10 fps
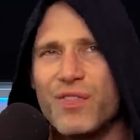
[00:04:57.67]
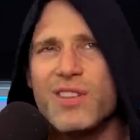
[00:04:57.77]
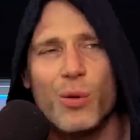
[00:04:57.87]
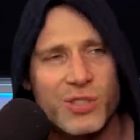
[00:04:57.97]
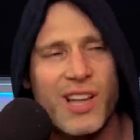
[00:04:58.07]
you
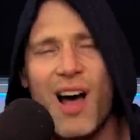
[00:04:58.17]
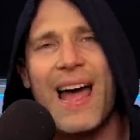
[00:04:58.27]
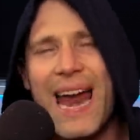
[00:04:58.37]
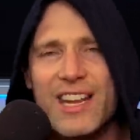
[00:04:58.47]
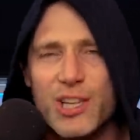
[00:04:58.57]
know, start
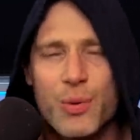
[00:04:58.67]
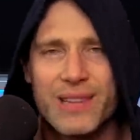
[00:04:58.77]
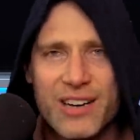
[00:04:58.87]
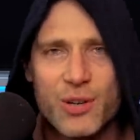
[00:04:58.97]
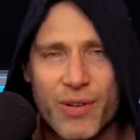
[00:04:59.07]
heading you in
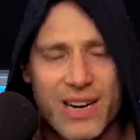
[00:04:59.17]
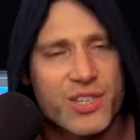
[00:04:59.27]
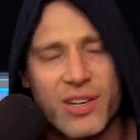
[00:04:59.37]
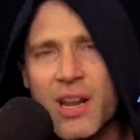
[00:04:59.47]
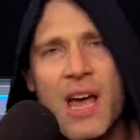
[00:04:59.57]
that
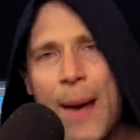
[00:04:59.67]
direction.